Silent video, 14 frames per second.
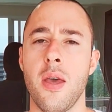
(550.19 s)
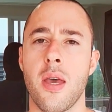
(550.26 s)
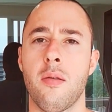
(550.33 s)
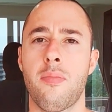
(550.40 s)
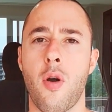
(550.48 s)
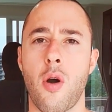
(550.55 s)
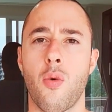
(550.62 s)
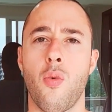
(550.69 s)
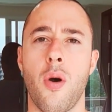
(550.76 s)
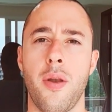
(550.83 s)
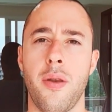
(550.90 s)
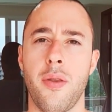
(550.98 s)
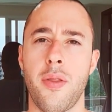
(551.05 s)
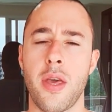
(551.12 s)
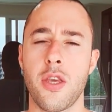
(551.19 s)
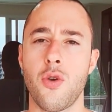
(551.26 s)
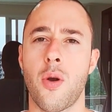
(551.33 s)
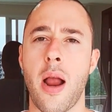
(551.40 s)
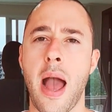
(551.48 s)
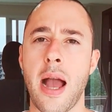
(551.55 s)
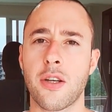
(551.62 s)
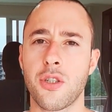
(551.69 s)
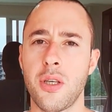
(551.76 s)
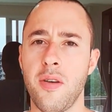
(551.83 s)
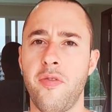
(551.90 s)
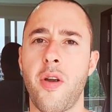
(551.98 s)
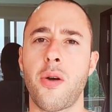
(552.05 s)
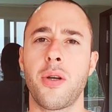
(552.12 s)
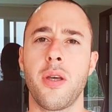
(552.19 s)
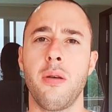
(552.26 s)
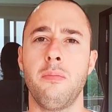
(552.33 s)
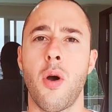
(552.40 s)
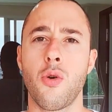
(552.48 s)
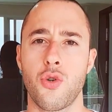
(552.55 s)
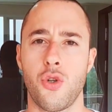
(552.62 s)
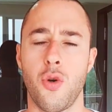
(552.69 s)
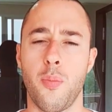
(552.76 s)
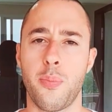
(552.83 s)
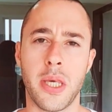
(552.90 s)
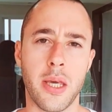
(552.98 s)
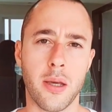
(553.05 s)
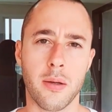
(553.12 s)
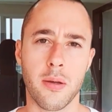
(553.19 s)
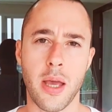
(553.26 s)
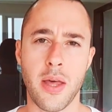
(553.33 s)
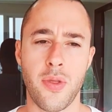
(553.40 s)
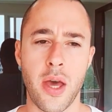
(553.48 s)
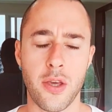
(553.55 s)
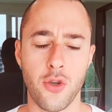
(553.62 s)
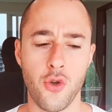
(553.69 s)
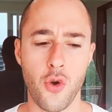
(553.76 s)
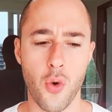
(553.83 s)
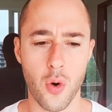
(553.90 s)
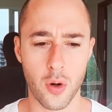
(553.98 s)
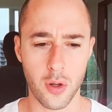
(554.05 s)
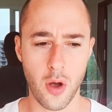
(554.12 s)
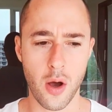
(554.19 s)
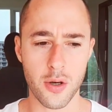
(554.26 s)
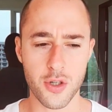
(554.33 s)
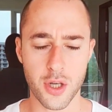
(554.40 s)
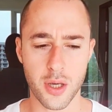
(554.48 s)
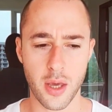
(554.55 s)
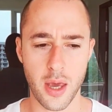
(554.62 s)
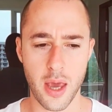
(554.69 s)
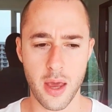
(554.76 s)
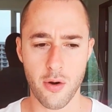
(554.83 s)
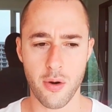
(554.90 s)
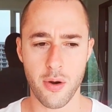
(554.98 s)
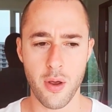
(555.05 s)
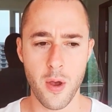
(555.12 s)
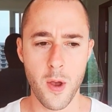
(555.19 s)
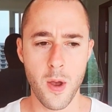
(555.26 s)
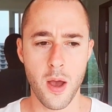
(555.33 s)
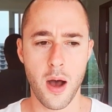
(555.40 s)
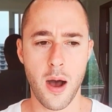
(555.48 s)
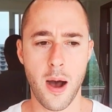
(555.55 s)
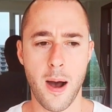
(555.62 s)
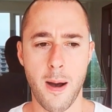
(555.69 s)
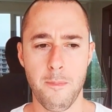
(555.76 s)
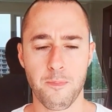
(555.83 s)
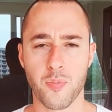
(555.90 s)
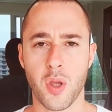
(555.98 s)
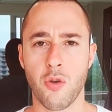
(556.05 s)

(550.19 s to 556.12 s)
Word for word: in part one, that you are actually a very emotional being and that your logic and um,